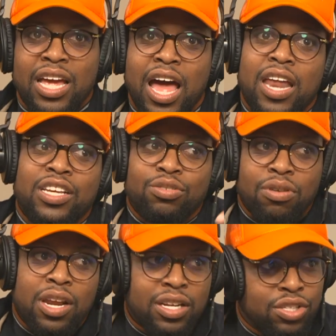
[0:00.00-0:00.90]
God has
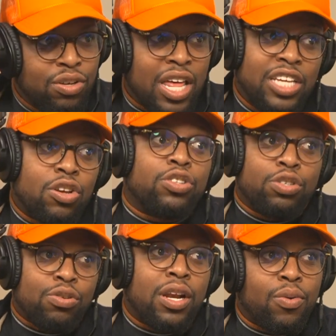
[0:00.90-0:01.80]
created too, that he's also
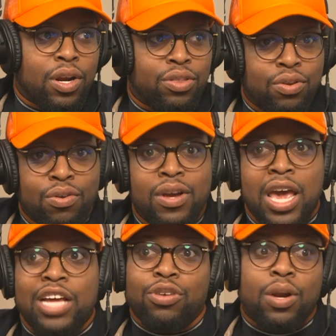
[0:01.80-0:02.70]
trying to work through
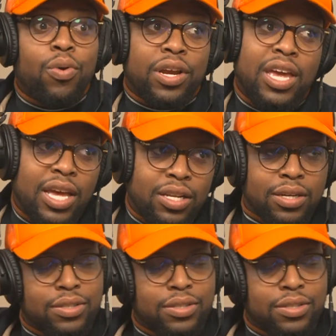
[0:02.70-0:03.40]
and trying to work in.